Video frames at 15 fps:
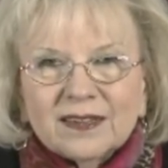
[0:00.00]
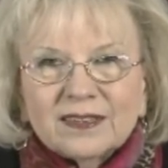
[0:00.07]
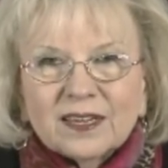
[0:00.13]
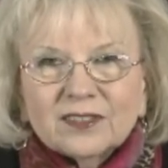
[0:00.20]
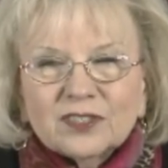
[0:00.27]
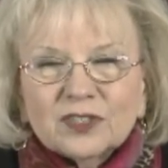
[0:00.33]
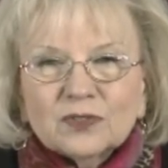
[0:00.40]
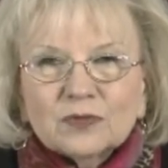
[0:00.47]

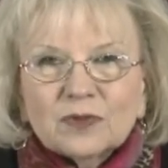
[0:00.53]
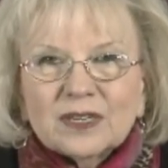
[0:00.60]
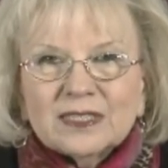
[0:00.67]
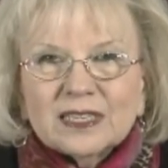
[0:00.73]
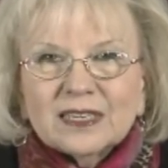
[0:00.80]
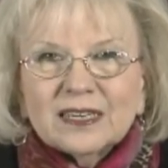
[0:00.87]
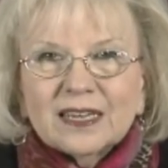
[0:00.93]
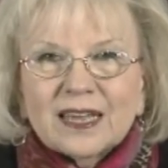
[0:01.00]
Now, just
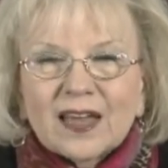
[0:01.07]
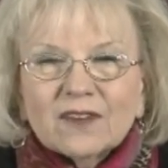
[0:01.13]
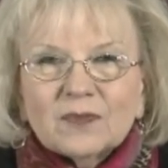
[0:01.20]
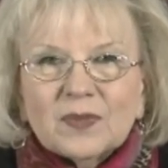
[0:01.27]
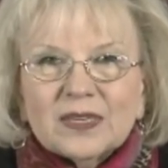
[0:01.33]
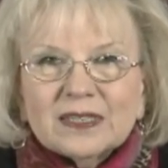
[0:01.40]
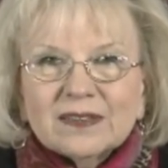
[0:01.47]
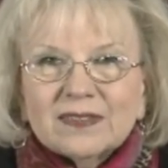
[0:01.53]
recently
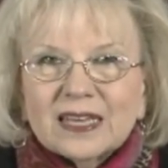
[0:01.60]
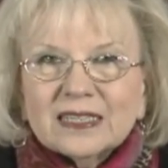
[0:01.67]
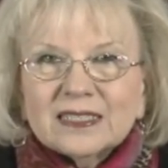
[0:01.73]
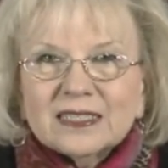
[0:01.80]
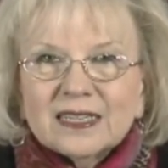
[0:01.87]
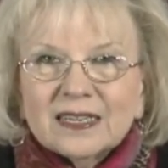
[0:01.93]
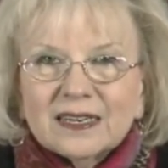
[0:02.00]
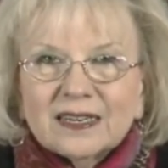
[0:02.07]
I've been to
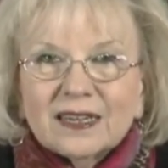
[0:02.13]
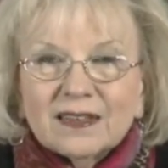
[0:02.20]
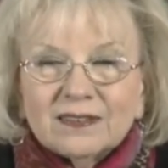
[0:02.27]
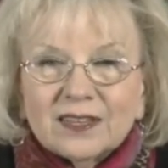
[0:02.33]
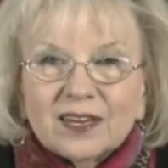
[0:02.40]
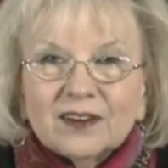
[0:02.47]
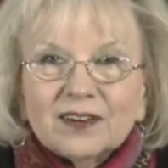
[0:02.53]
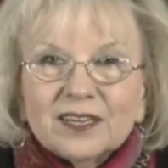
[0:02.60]
that city,
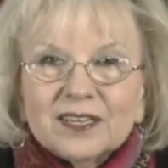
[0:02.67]
and there